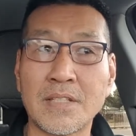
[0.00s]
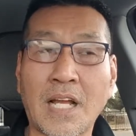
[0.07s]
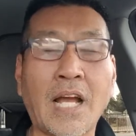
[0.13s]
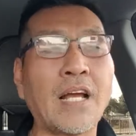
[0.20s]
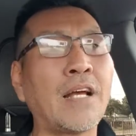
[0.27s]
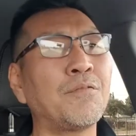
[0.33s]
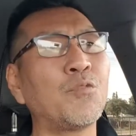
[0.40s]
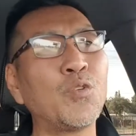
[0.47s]
i,
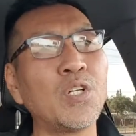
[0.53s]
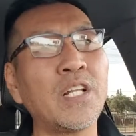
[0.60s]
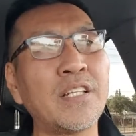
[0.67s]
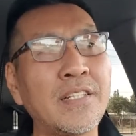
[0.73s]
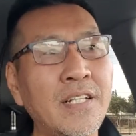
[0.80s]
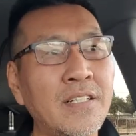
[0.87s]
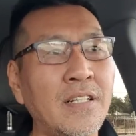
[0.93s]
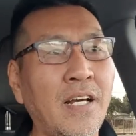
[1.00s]
I really
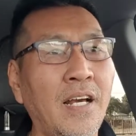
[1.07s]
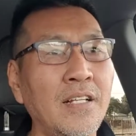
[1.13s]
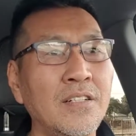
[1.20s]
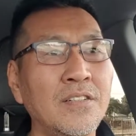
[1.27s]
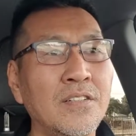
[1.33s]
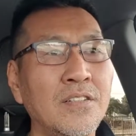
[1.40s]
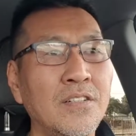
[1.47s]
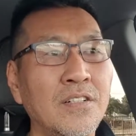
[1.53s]
think that
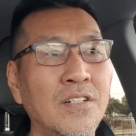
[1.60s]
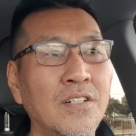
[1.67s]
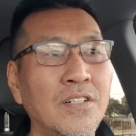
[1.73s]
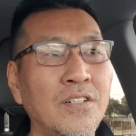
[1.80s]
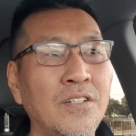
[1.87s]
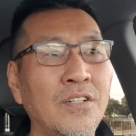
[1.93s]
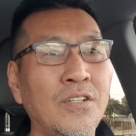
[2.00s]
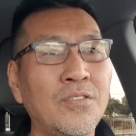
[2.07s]

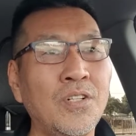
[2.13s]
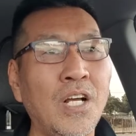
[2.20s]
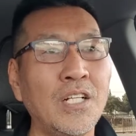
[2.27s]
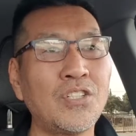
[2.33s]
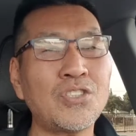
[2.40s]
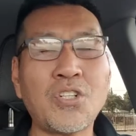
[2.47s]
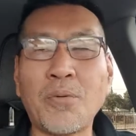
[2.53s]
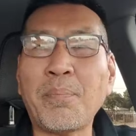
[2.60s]
you know
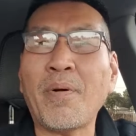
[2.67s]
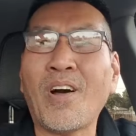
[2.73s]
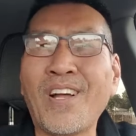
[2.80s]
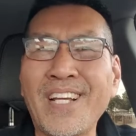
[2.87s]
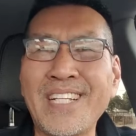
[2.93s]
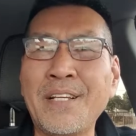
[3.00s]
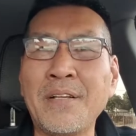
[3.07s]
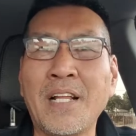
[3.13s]
just uh,
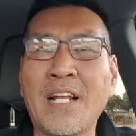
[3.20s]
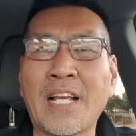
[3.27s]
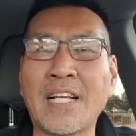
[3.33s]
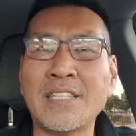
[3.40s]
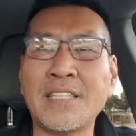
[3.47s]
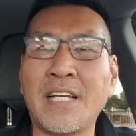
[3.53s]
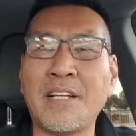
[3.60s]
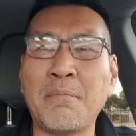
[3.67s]
like
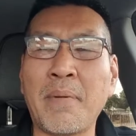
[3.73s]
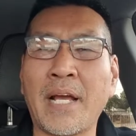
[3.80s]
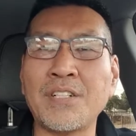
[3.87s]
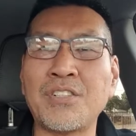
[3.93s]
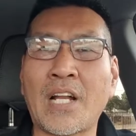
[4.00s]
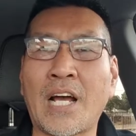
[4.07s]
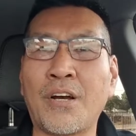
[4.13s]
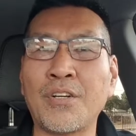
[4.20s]
i said
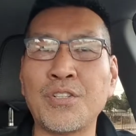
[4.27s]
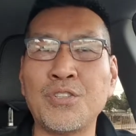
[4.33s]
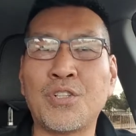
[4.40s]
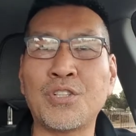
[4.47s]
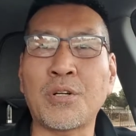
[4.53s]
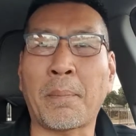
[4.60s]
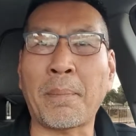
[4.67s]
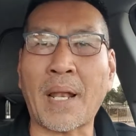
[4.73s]
imagine how you
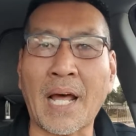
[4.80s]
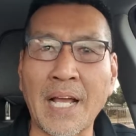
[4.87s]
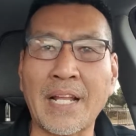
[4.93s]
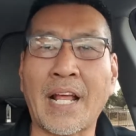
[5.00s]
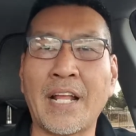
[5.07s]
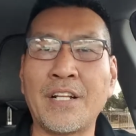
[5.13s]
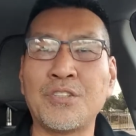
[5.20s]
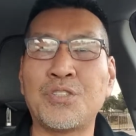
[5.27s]
could apply
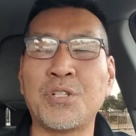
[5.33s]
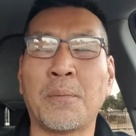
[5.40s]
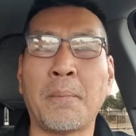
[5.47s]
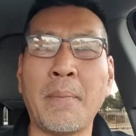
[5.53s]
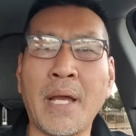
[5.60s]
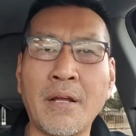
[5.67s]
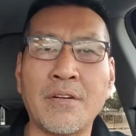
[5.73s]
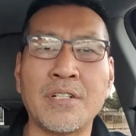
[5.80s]
that into your
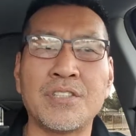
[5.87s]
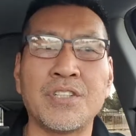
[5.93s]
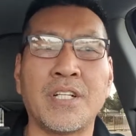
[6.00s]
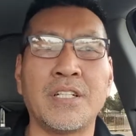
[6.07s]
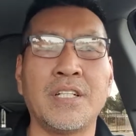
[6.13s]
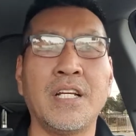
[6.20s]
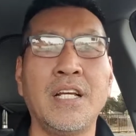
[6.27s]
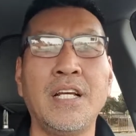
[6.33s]
marriage
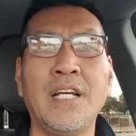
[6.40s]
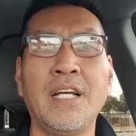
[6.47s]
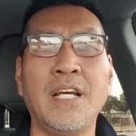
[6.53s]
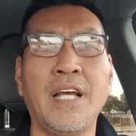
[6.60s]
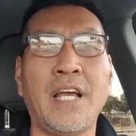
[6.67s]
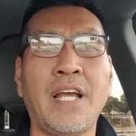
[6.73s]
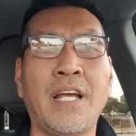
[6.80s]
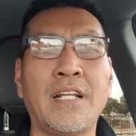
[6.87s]
and
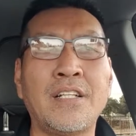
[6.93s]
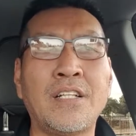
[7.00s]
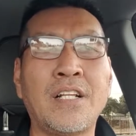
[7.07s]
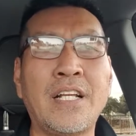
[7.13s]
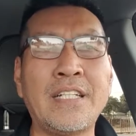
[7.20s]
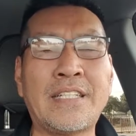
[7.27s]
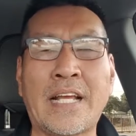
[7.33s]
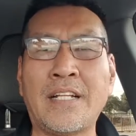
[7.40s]
and
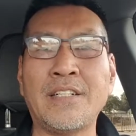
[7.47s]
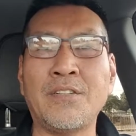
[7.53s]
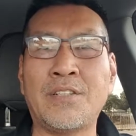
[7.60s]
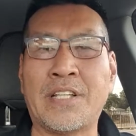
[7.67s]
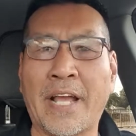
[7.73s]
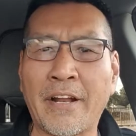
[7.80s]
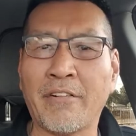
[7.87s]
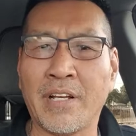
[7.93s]
that
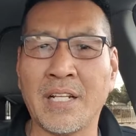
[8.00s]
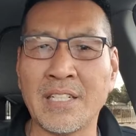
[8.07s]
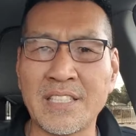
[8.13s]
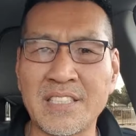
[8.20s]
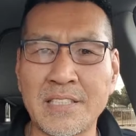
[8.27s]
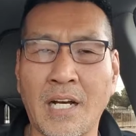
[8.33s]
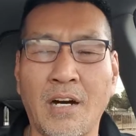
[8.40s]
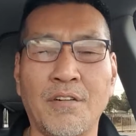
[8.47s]
there in
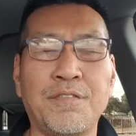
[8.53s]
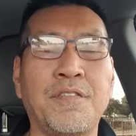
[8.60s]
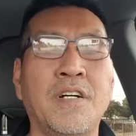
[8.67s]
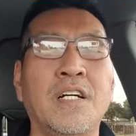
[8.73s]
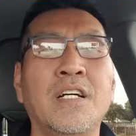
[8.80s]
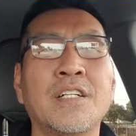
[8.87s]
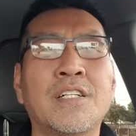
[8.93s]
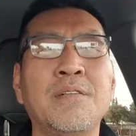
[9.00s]
itself
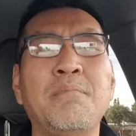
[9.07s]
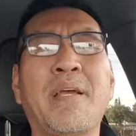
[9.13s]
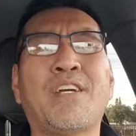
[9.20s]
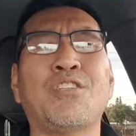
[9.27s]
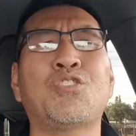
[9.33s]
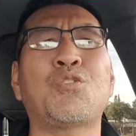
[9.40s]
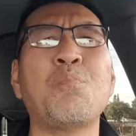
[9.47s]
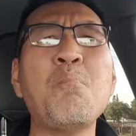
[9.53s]
could make
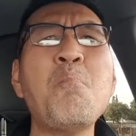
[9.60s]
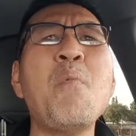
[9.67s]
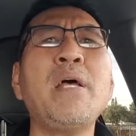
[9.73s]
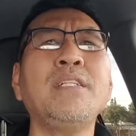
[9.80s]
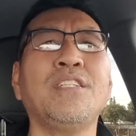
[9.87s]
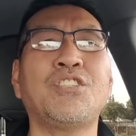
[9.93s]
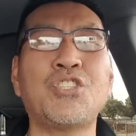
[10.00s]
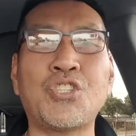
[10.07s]
a
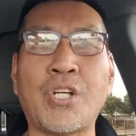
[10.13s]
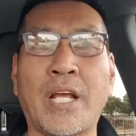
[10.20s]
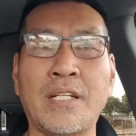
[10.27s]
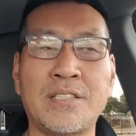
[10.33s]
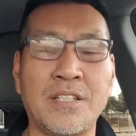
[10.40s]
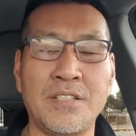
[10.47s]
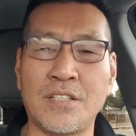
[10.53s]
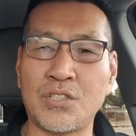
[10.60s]
tremendous
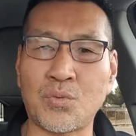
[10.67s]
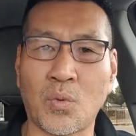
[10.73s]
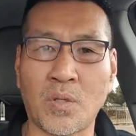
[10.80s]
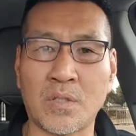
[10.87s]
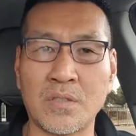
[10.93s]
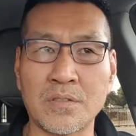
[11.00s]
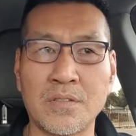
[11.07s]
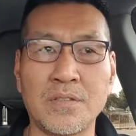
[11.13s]
change in this
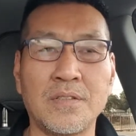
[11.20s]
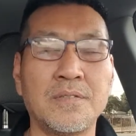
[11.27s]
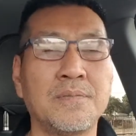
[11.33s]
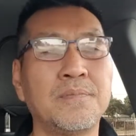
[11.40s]
world